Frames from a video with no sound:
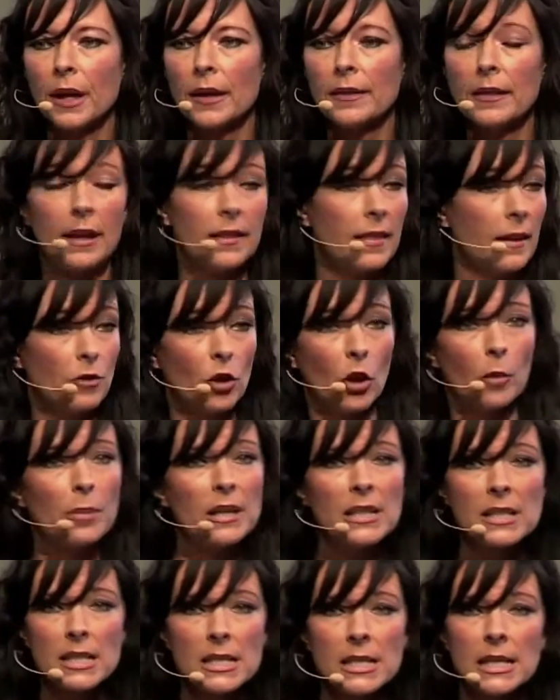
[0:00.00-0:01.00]
they've not
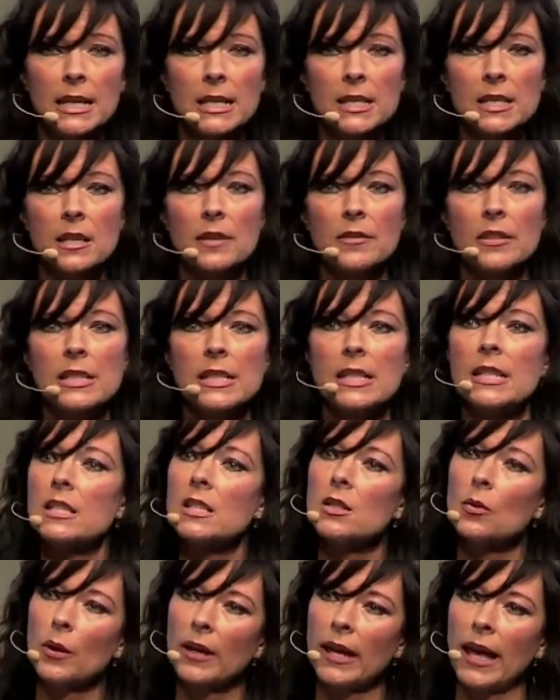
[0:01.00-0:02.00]
been to psych services,
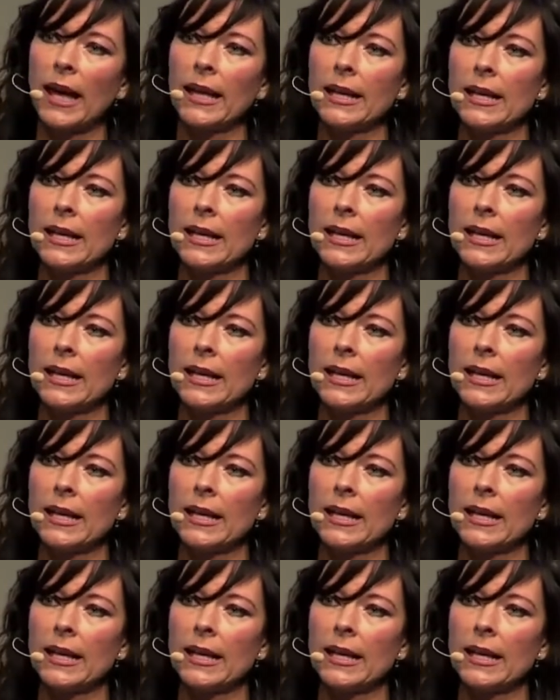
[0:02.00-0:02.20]
so again,